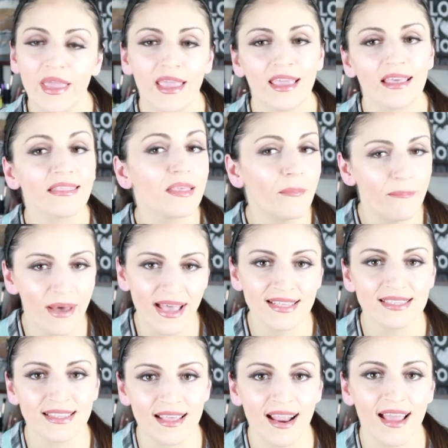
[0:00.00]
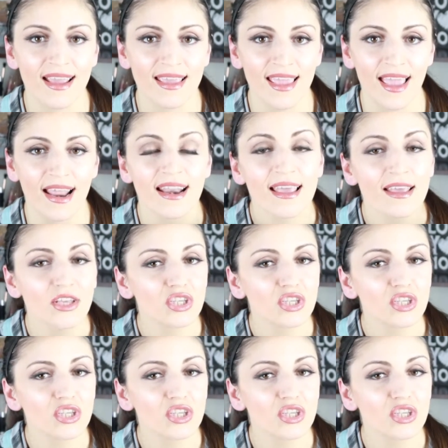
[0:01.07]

make it the best that I can.